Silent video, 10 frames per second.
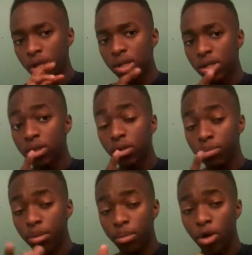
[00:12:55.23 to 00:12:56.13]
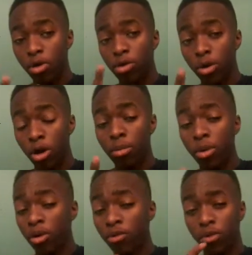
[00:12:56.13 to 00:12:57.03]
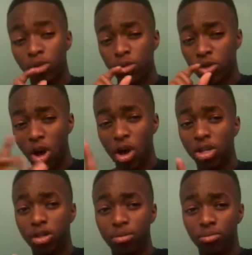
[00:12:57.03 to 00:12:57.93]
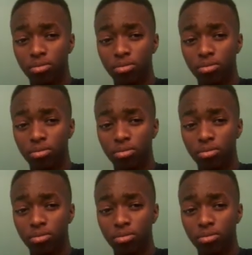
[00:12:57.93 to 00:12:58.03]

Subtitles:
just to put Naomi over, which was awesome.